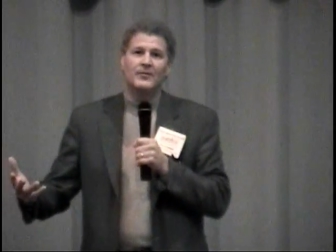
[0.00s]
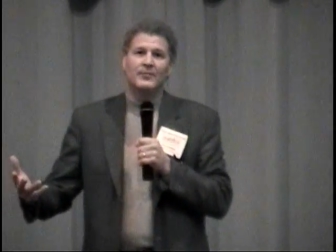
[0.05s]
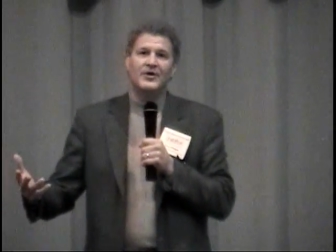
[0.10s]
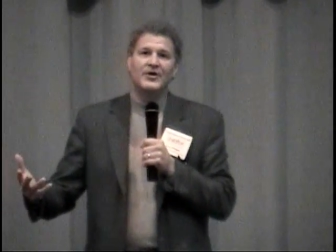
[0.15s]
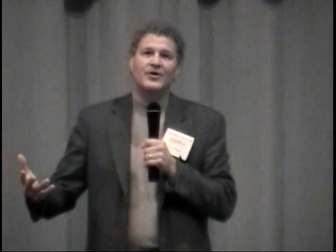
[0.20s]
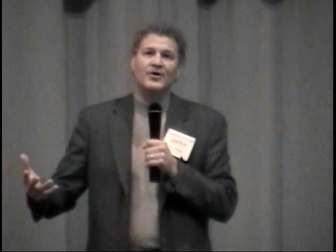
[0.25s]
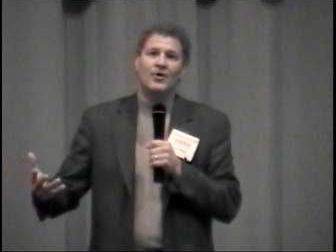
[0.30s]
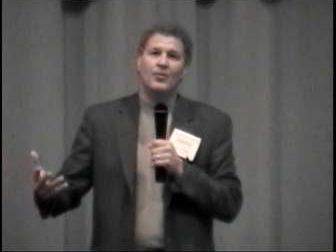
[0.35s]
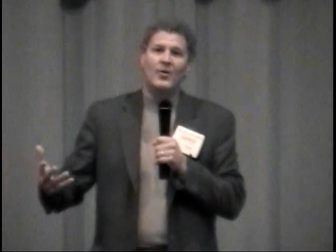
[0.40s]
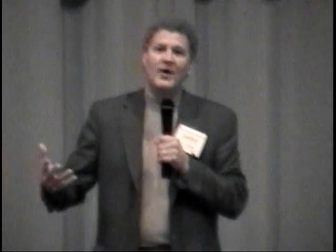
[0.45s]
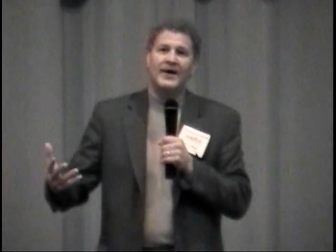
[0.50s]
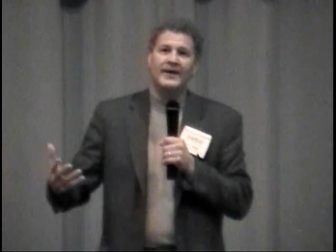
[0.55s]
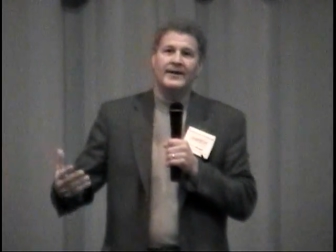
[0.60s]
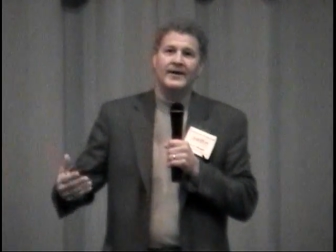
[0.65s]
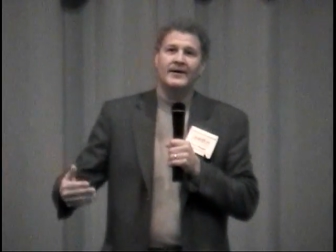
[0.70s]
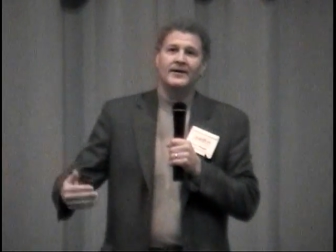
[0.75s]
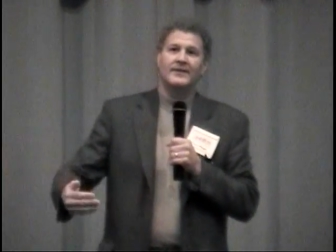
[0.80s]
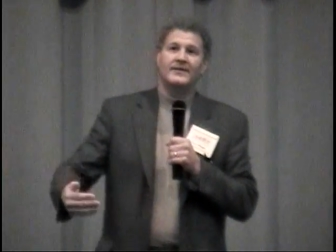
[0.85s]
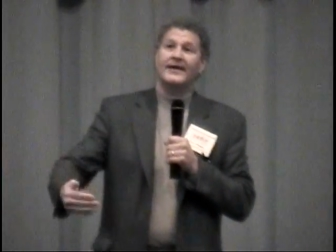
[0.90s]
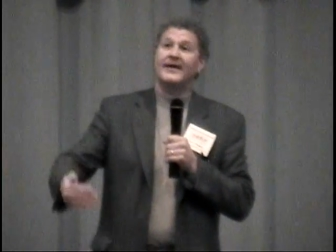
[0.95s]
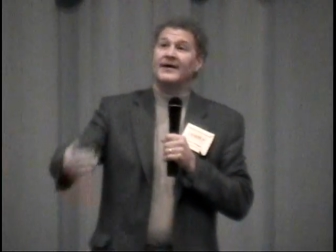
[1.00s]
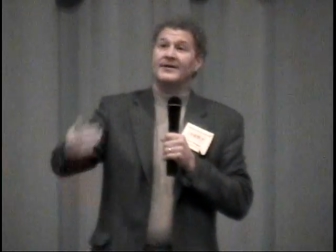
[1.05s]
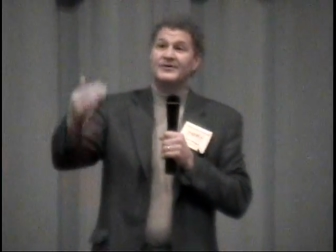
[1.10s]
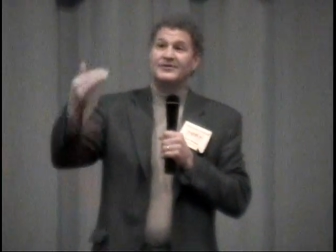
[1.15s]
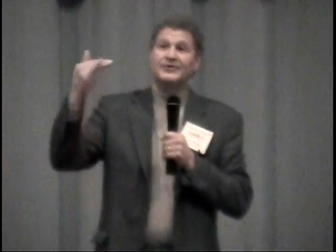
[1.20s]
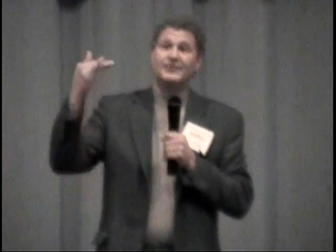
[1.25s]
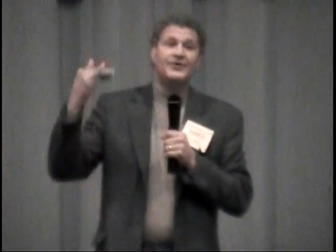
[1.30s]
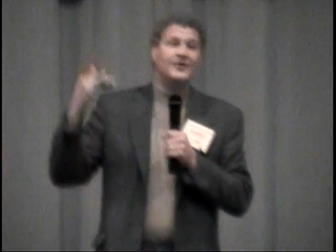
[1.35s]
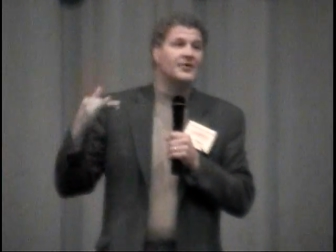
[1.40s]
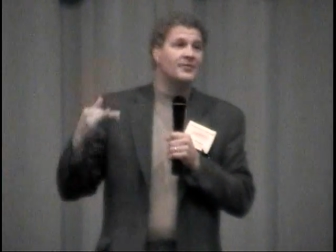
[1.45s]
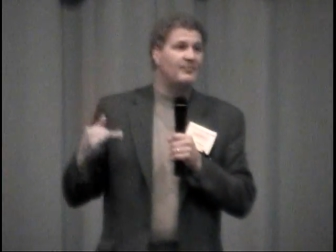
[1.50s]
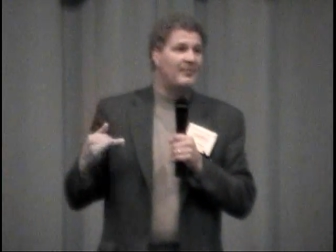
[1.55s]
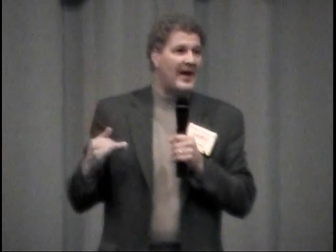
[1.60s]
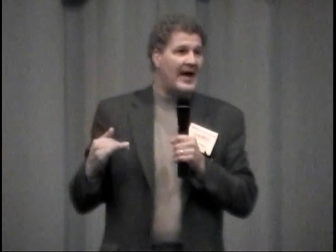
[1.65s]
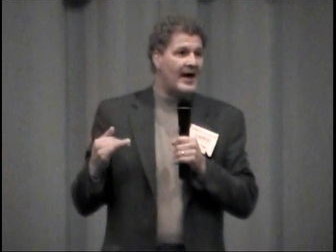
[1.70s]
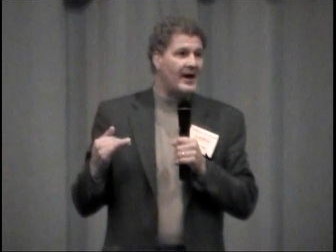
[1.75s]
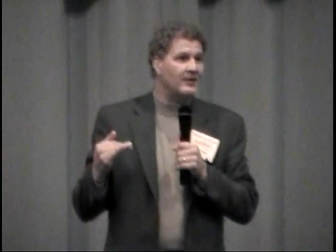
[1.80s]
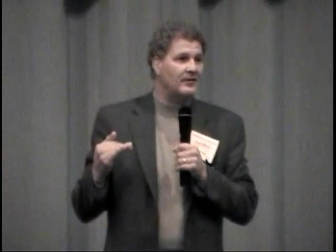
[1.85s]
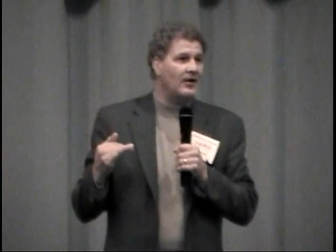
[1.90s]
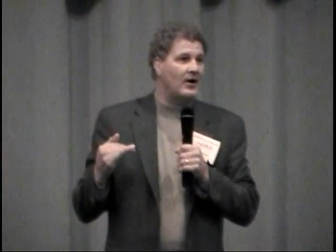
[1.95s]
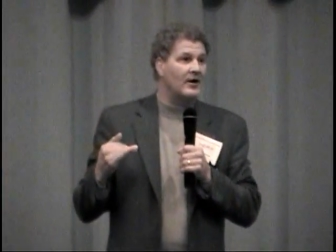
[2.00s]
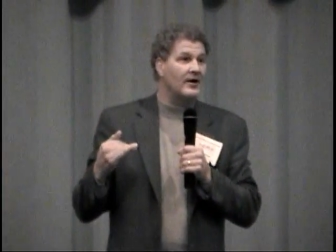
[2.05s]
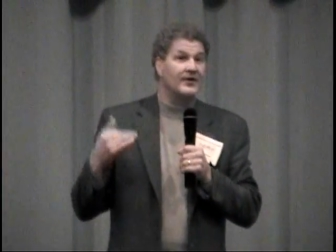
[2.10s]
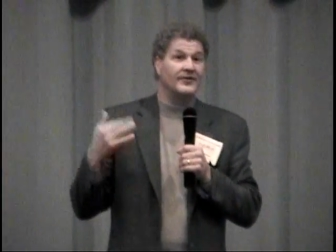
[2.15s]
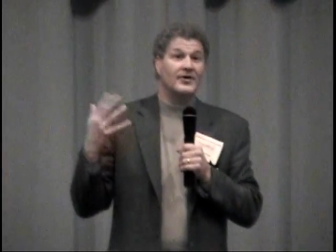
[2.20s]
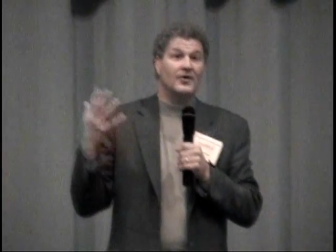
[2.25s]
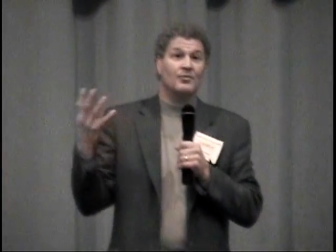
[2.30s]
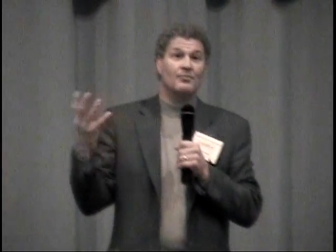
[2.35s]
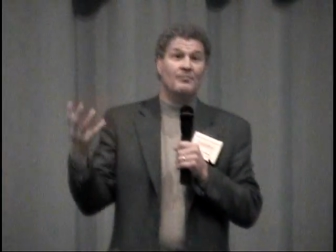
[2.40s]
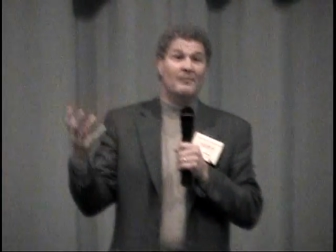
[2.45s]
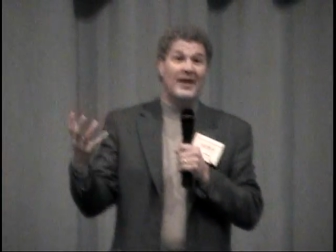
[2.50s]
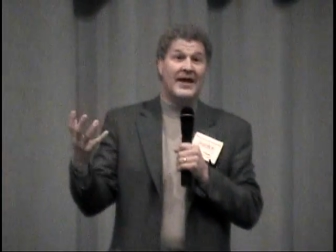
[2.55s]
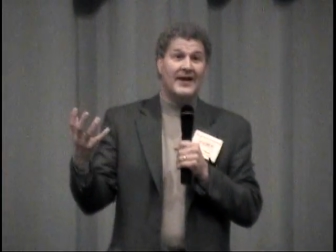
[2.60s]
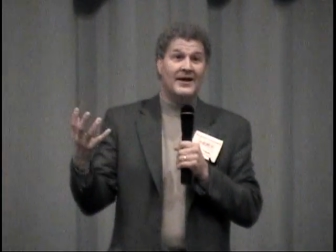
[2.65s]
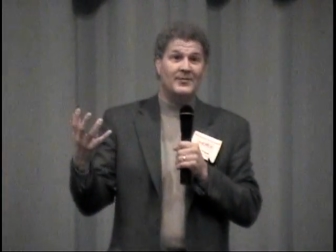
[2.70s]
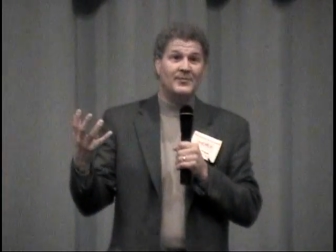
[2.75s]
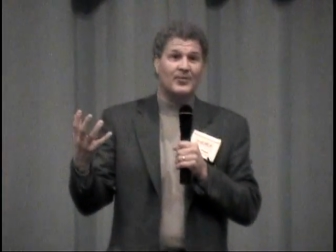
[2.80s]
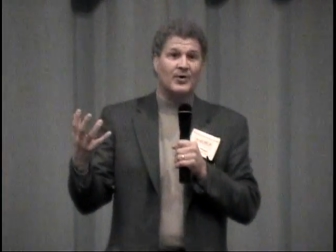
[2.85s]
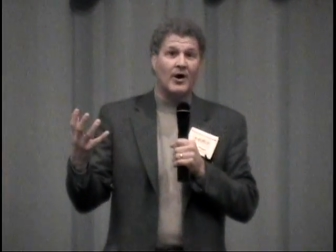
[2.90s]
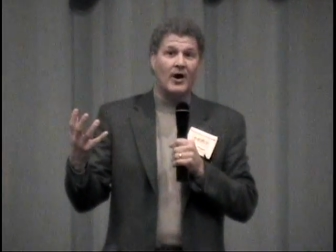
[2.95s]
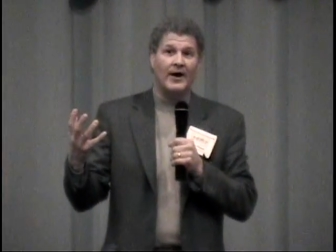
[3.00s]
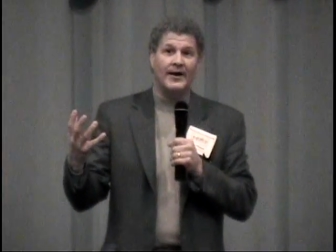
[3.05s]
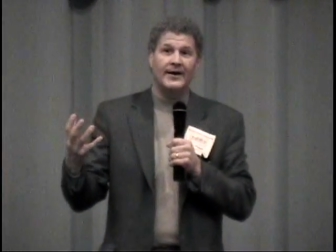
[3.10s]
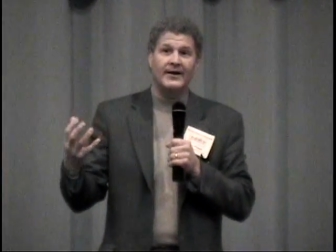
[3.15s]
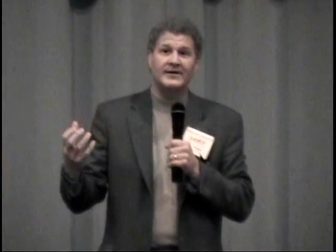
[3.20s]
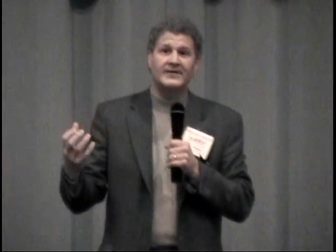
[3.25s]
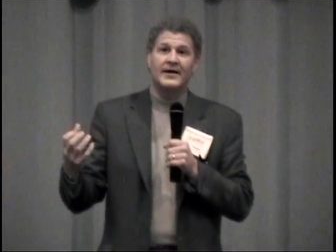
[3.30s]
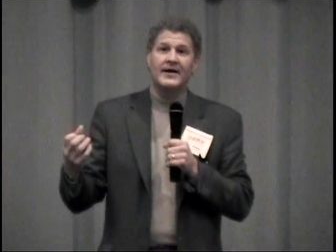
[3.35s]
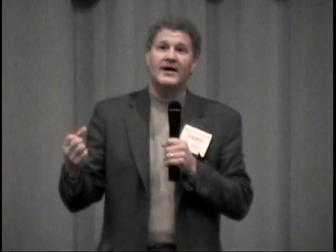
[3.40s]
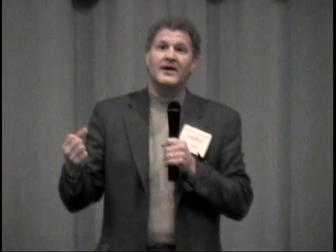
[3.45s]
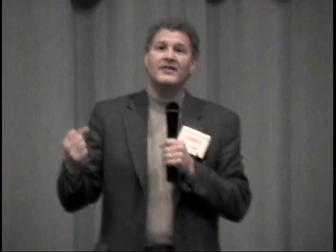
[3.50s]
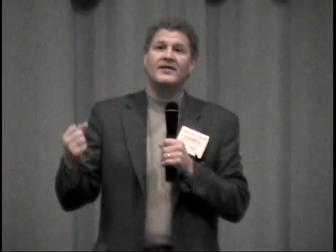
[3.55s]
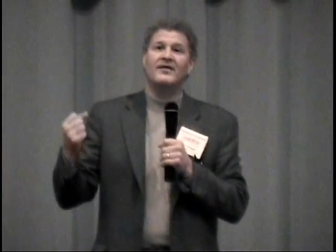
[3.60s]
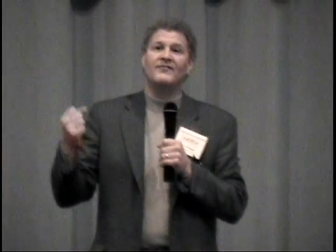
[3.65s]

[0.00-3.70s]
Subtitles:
But you know what? They got 2-year backlog on their main product.